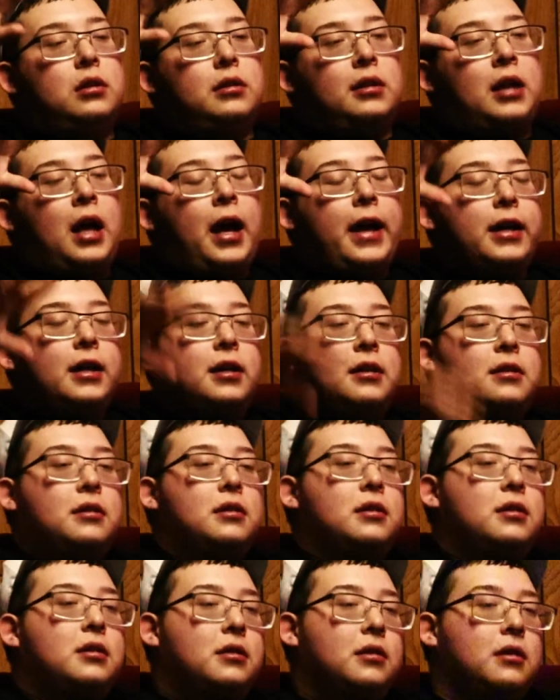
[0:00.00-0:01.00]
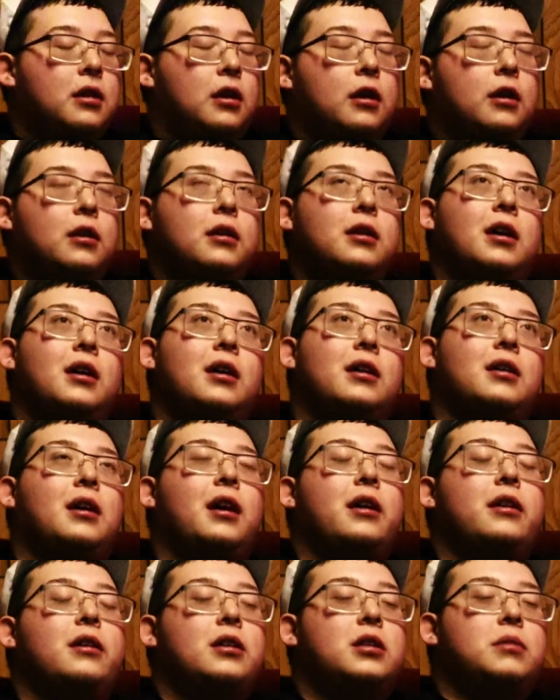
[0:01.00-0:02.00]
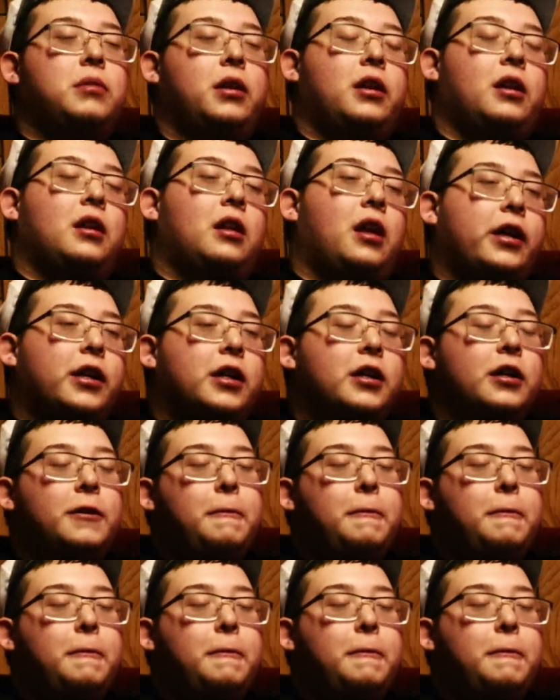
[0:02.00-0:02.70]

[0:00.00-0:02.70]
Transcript: how do you explain it, like